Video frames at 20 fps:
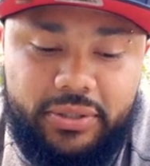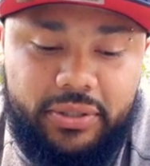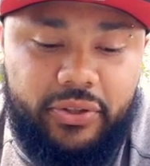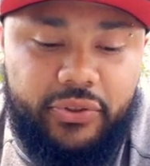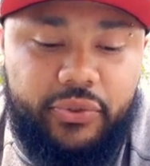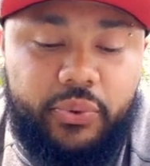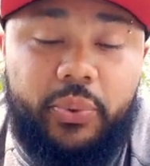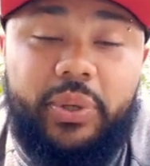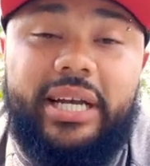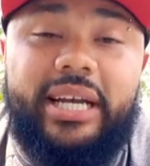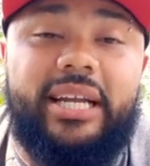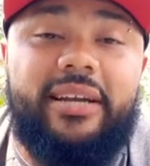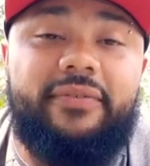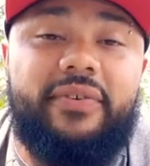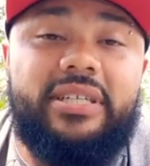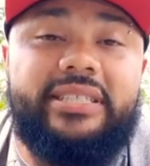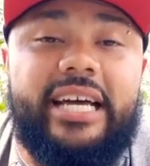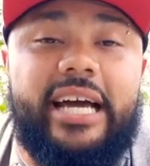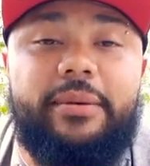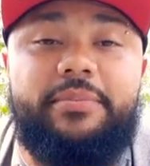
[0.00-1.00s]
are the 3
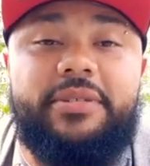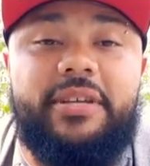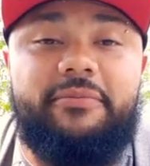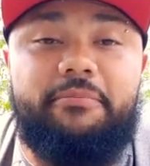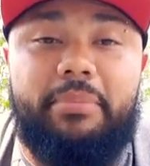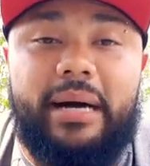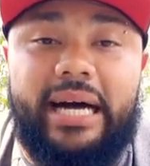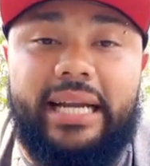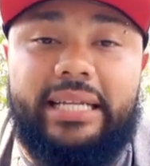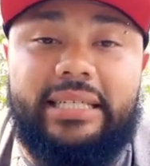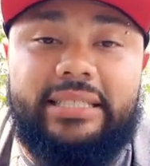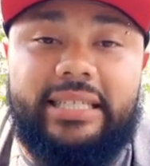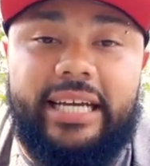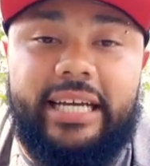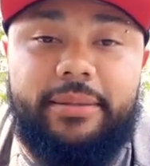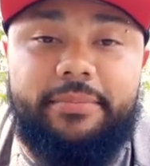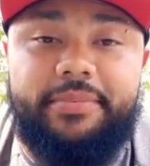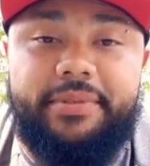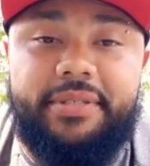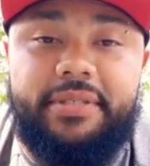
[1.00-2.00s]
different types of body
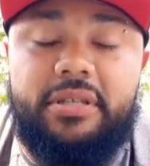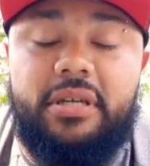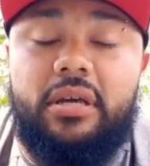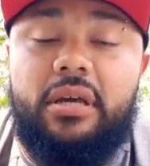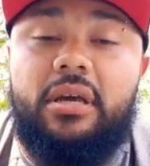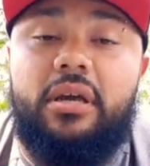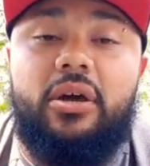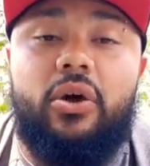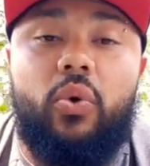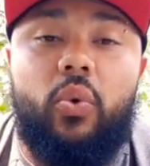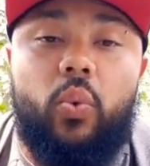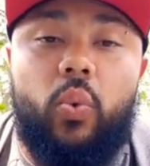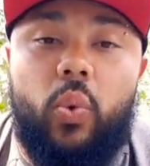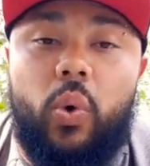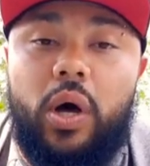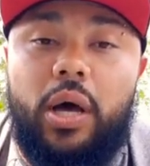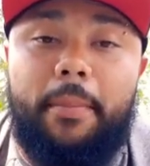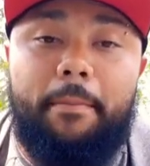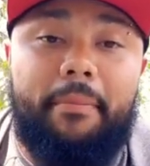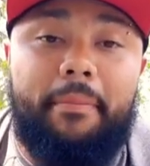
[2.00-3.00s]
types.
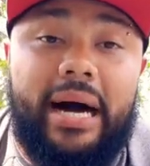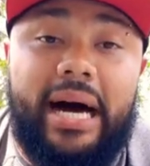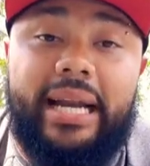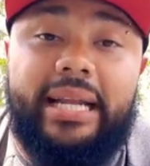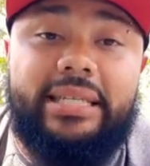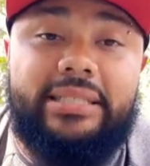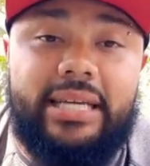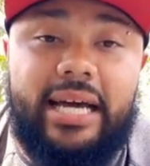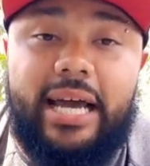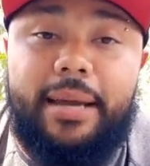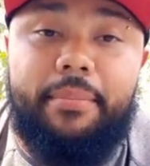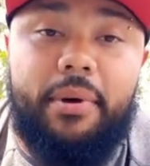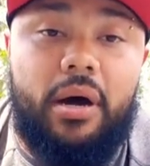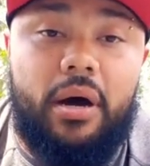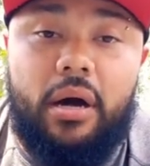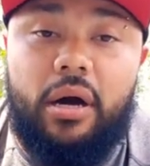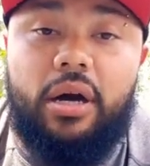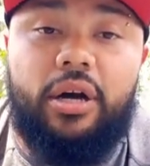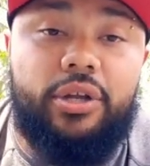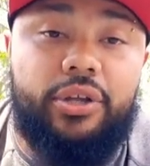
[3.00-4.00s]
What body type
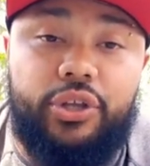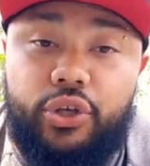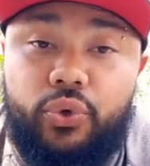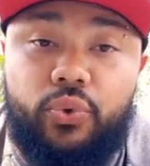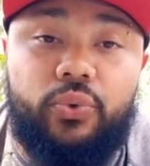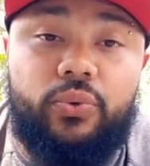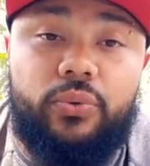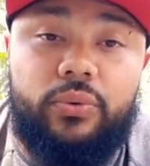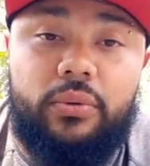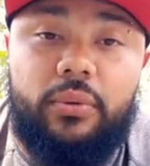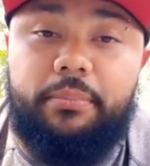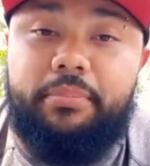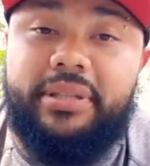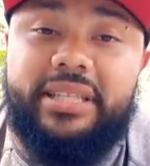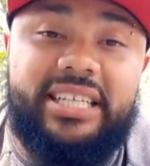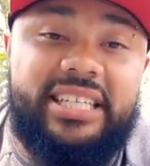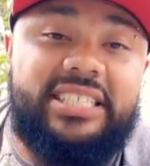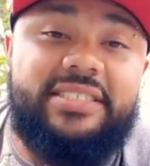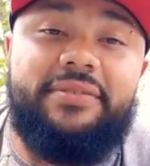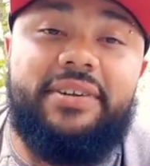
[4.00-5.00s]
are you?
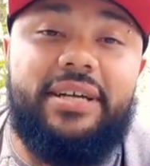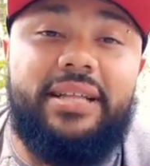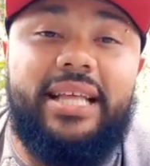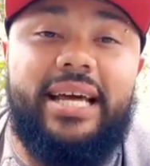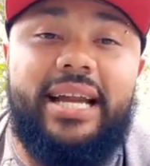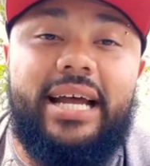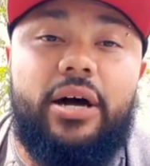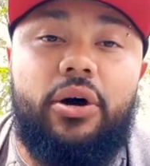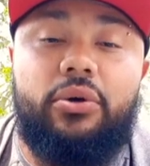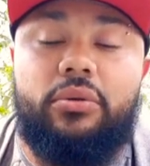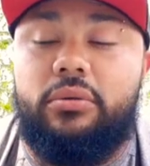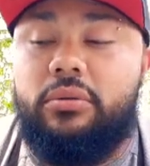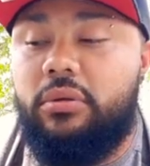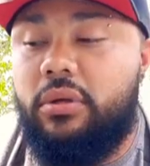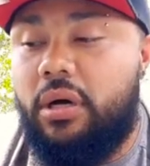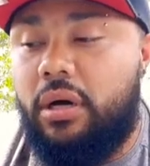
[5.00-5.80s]
Please figure that out.